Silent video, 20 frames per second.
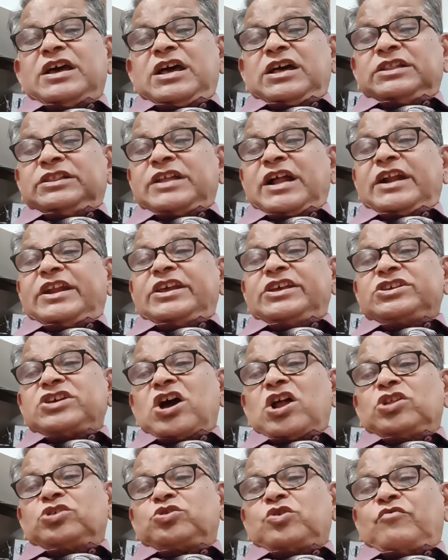that is
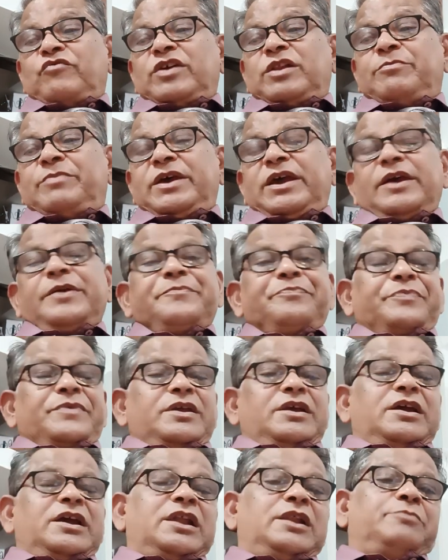also will be
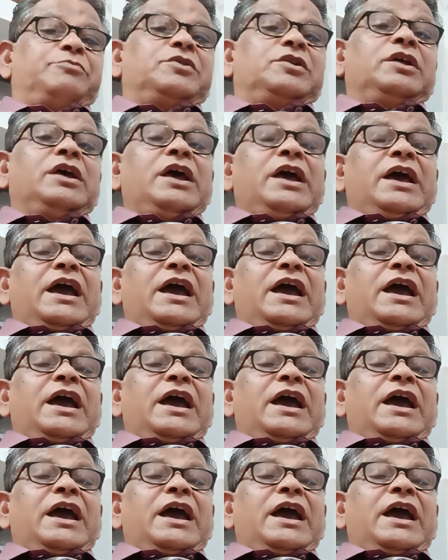eligible.